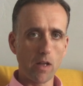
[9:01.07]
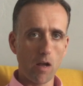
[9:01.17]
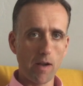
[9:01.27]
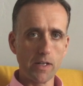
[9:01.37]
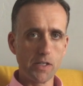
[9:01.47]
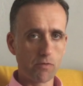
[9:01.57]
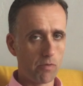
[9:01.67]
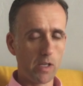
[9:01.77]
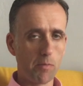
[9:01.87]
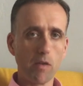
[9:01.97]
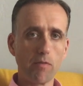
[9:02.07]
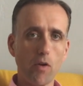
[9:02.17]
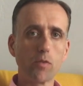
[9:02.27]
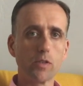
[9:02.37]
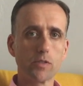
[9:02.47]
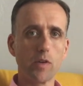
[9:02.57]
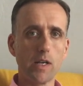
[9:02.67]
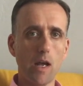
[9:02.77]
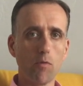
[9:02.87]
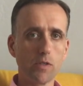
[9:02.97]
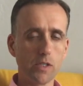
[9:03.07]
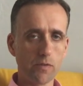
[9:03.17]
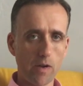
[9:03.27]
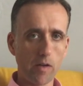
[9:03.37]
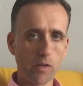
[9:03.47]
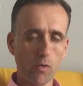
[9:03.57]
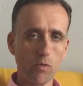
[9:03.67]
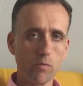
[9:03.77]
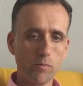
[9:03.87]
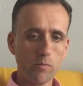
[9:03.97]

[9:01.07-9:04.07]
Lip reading: that our energy is really being focused right now, which is very cool.